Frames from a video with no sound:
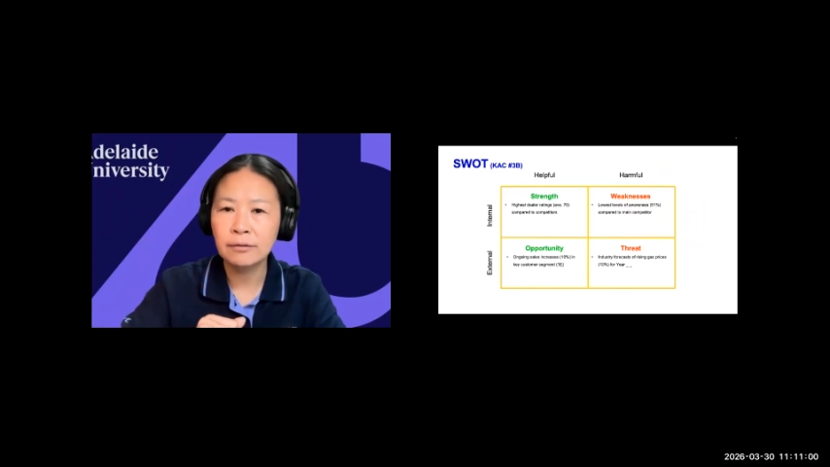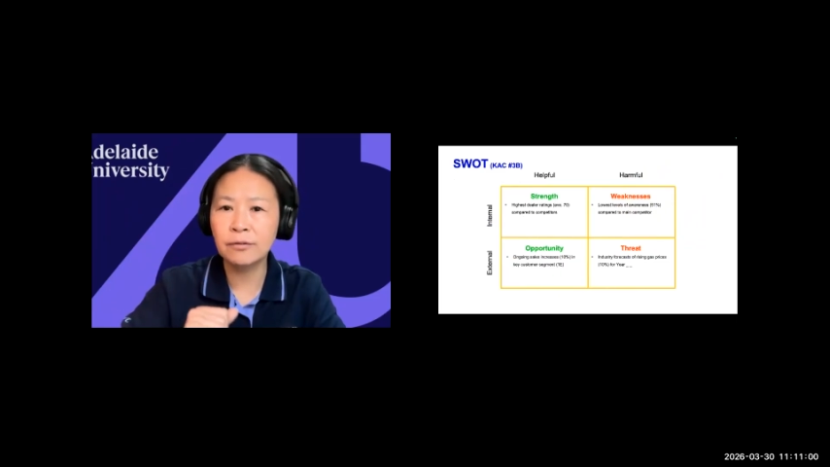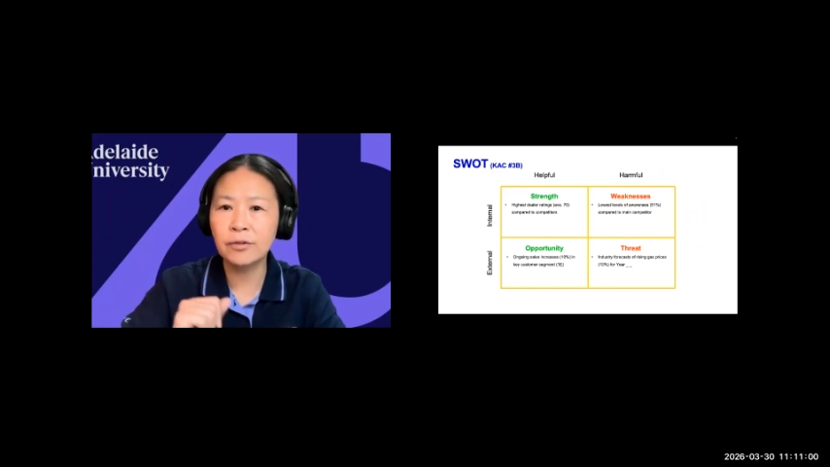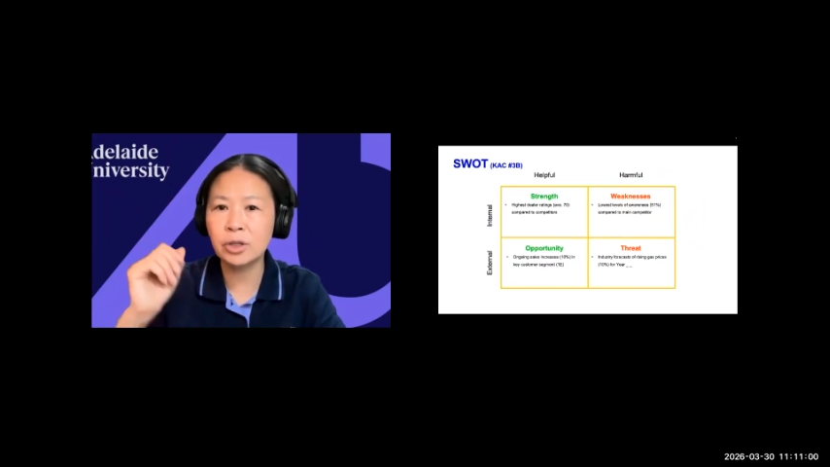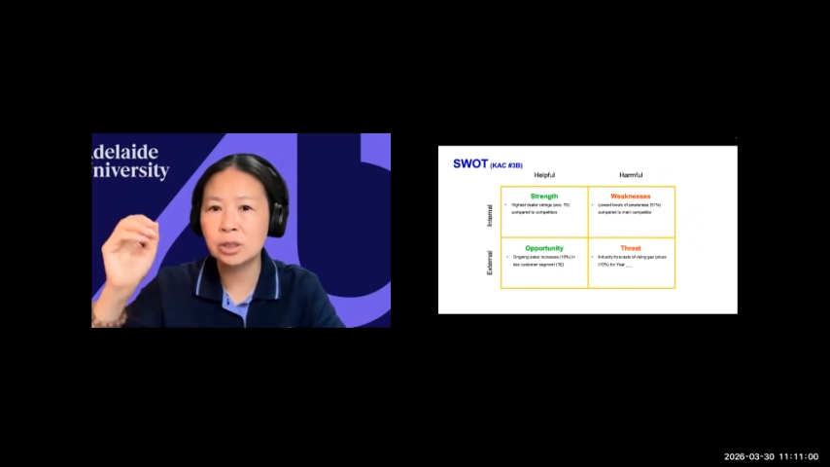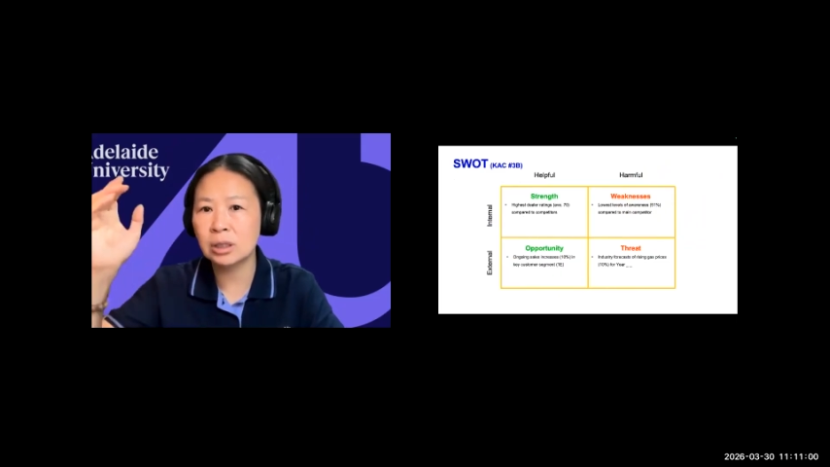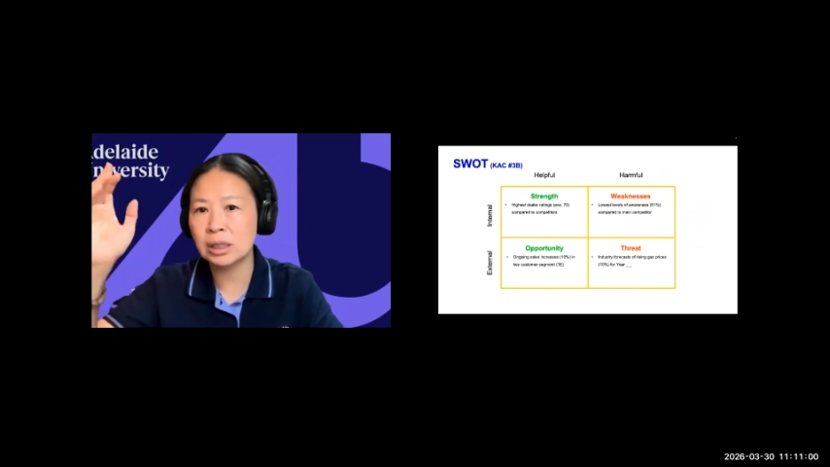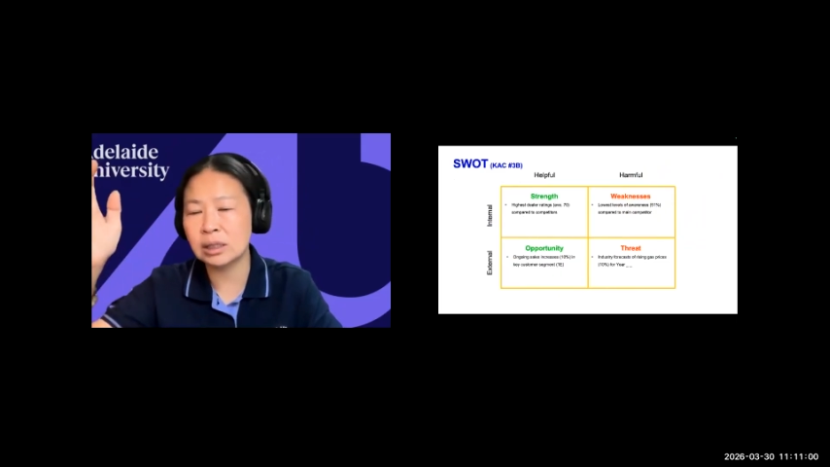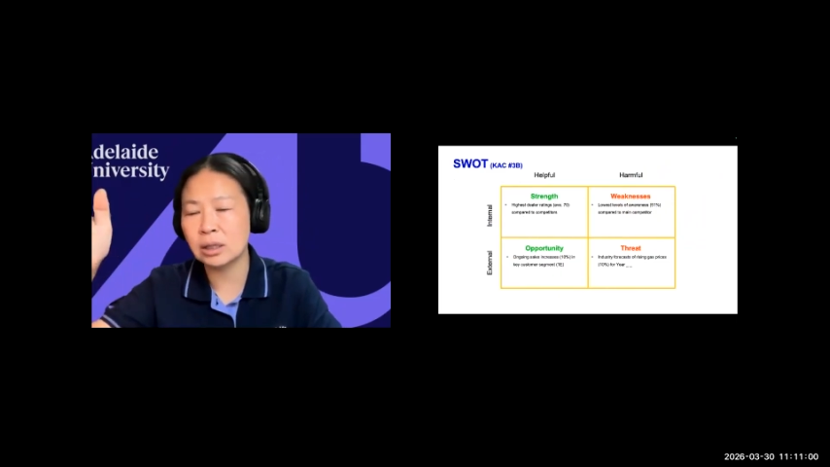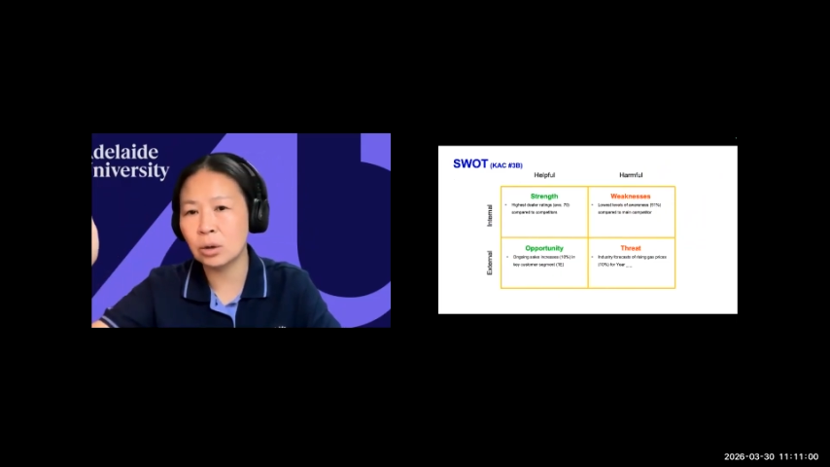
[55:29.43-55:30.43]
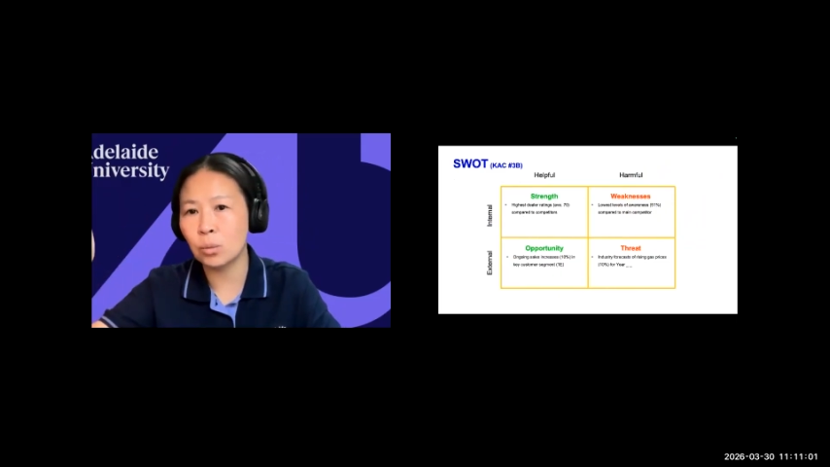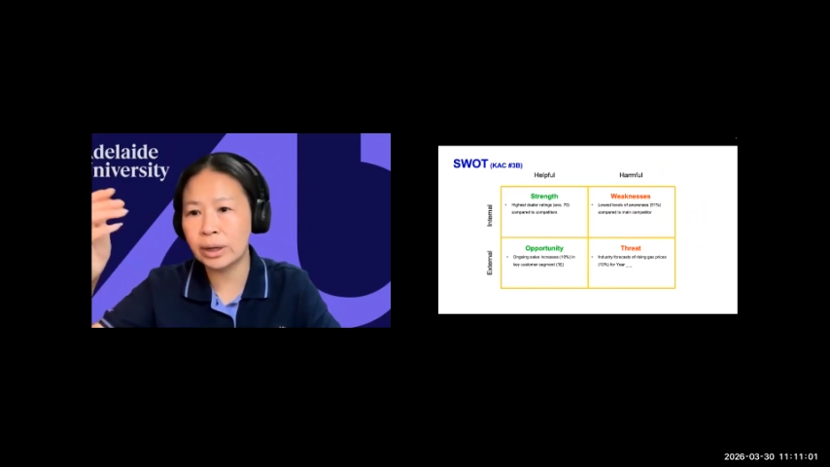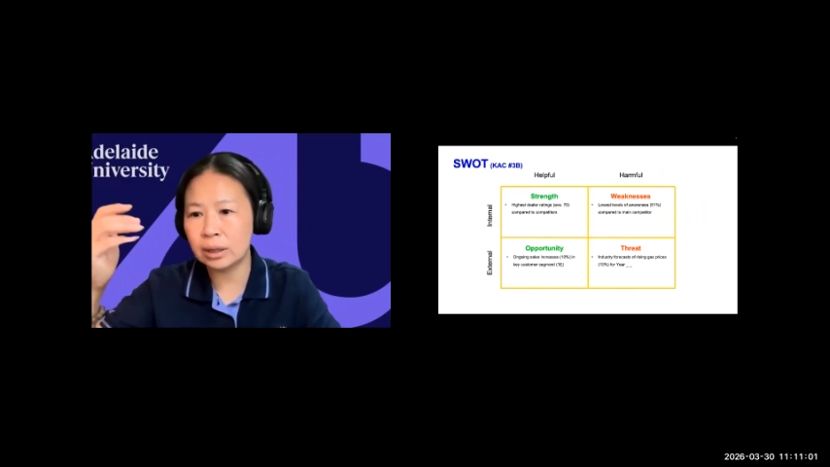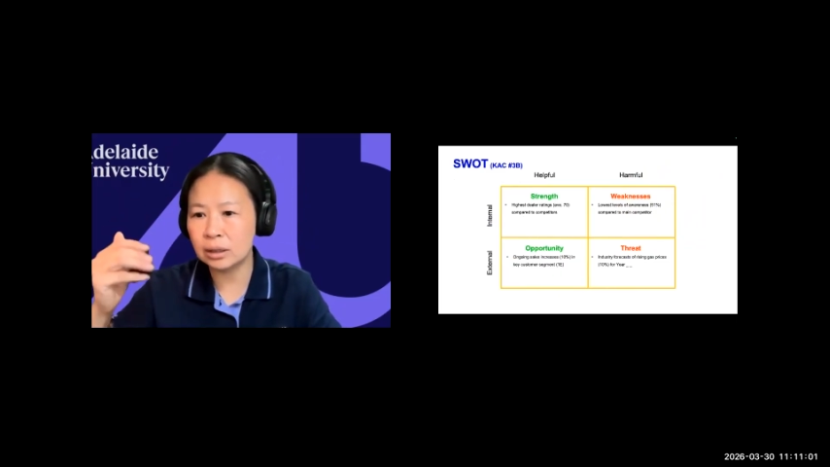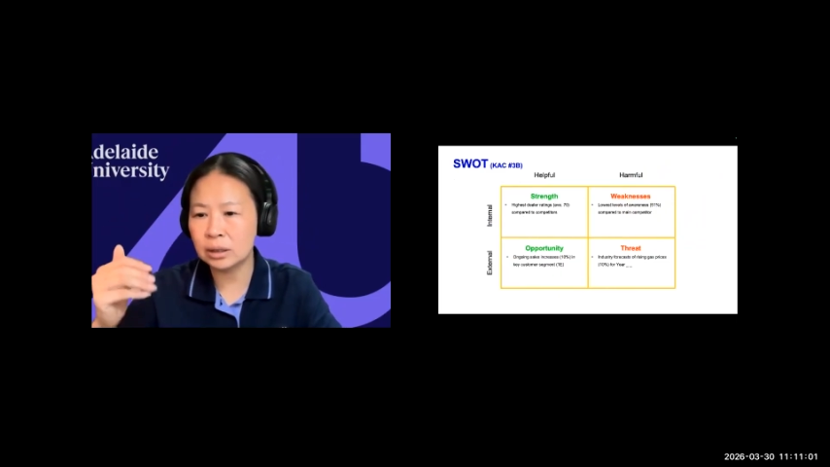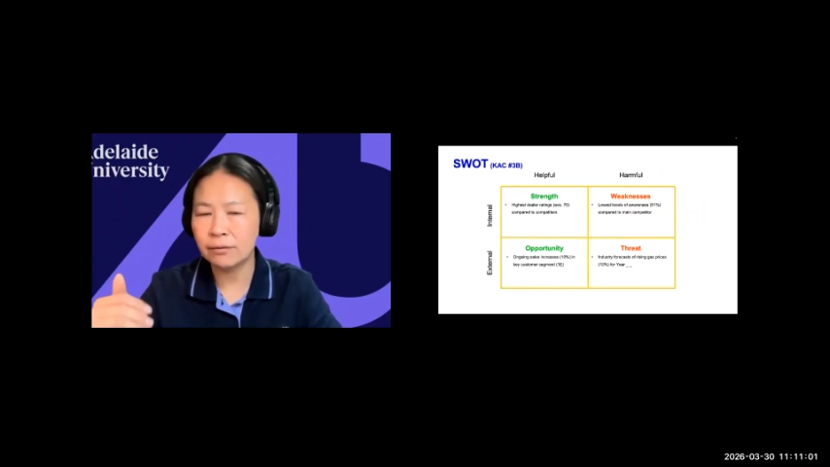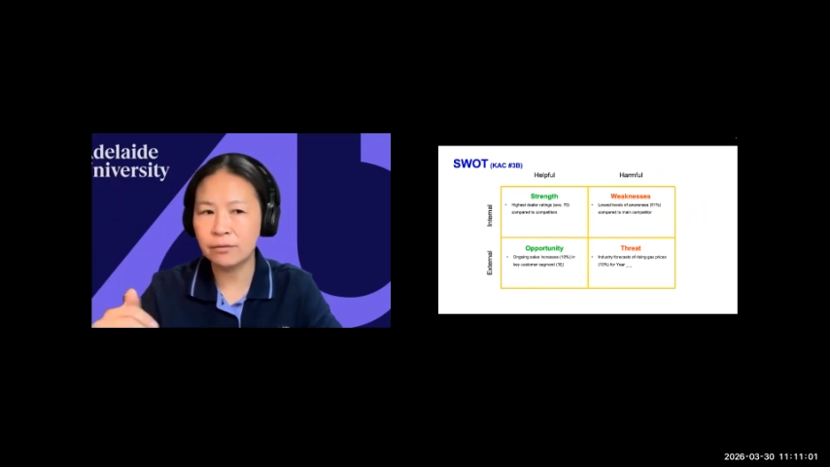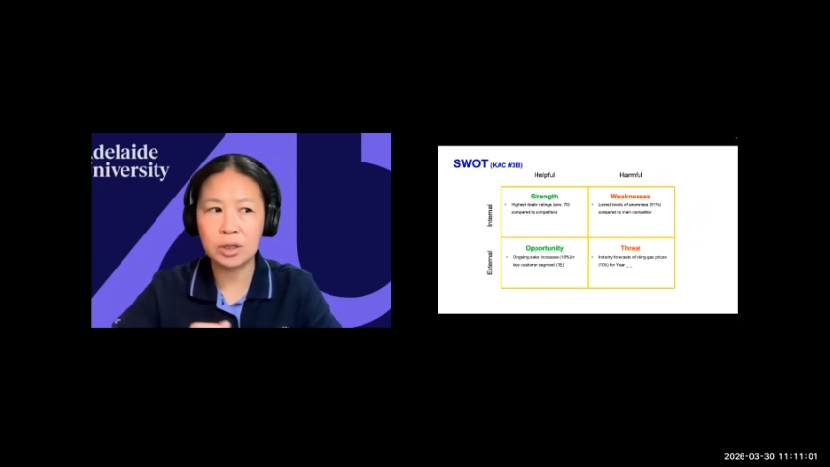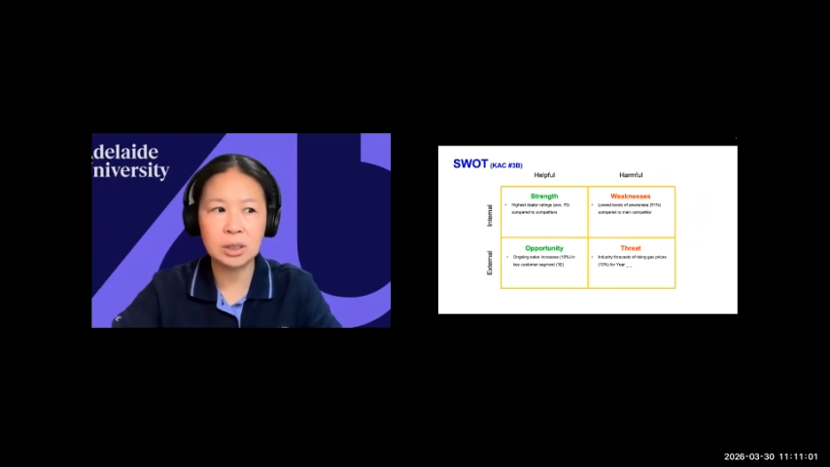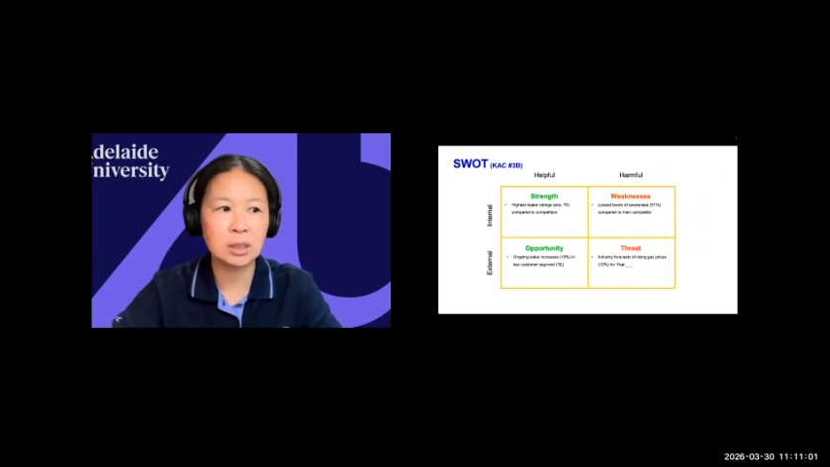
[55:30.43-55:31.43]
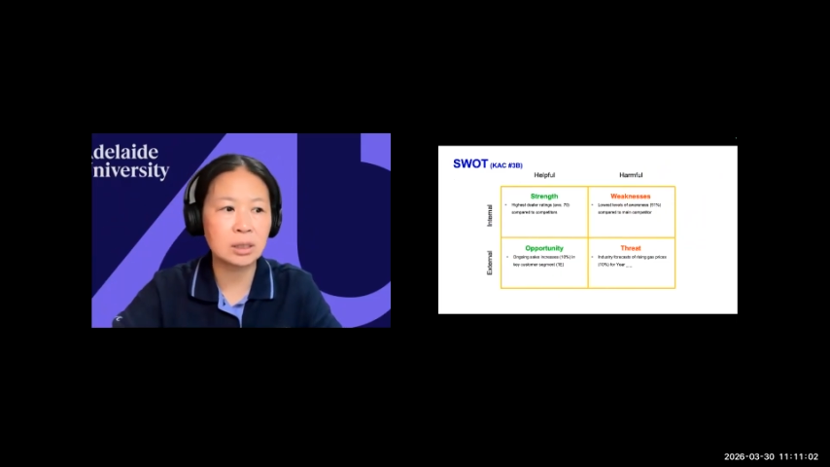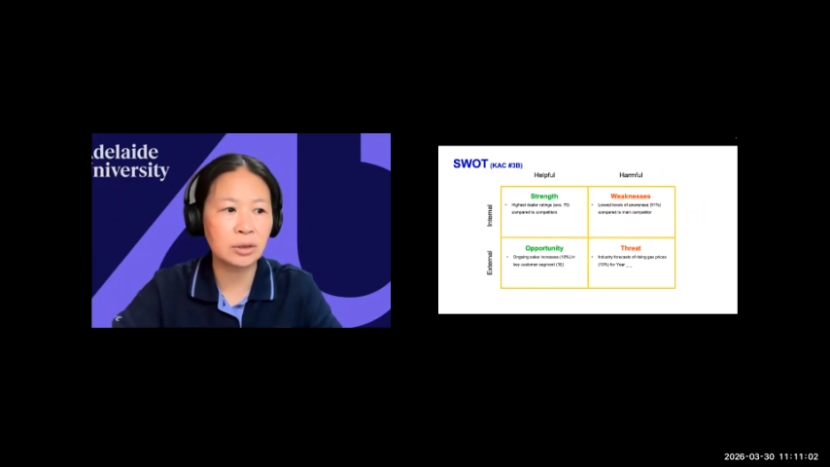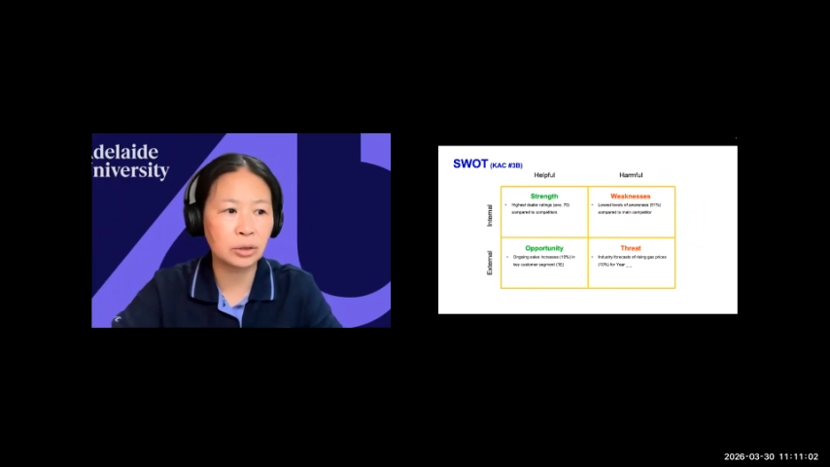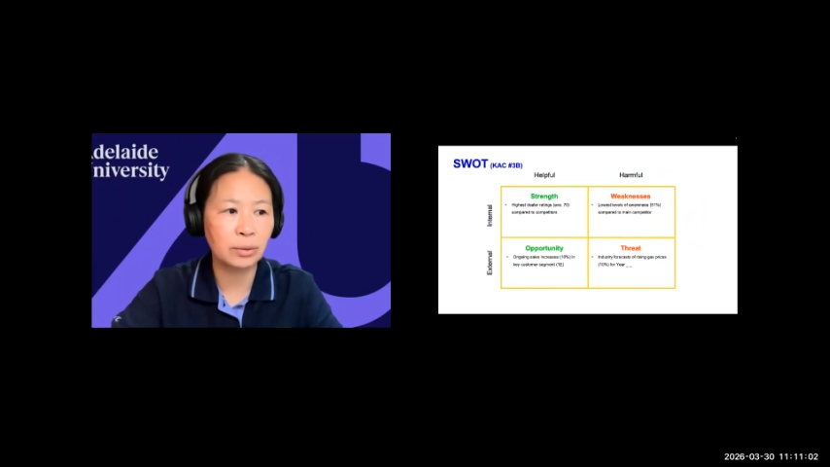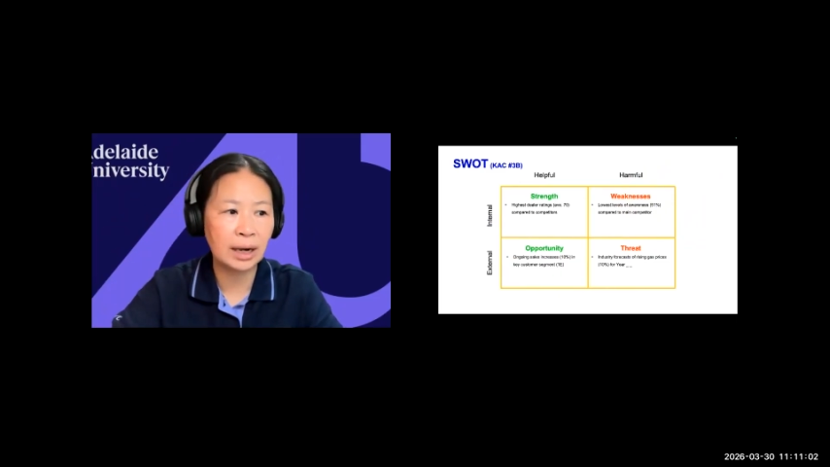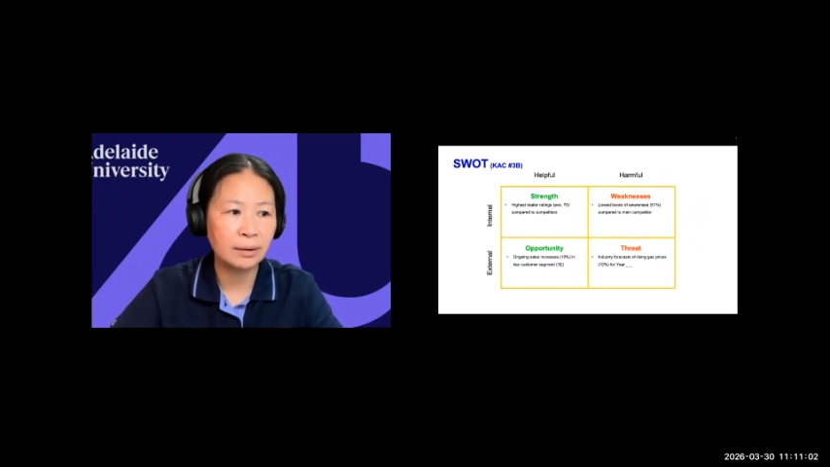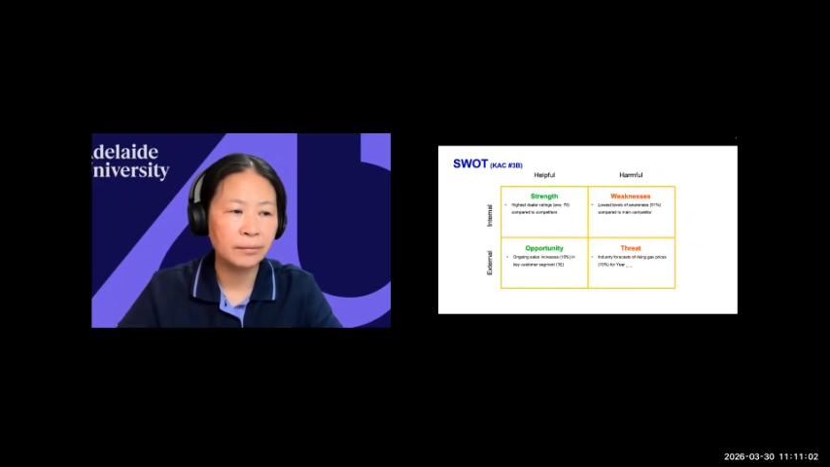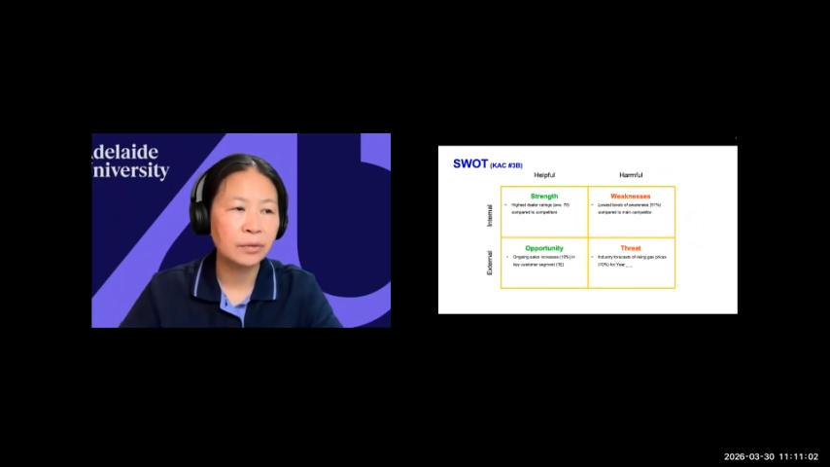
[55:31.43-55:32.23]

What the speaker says: versus is it a weakness versus a threat.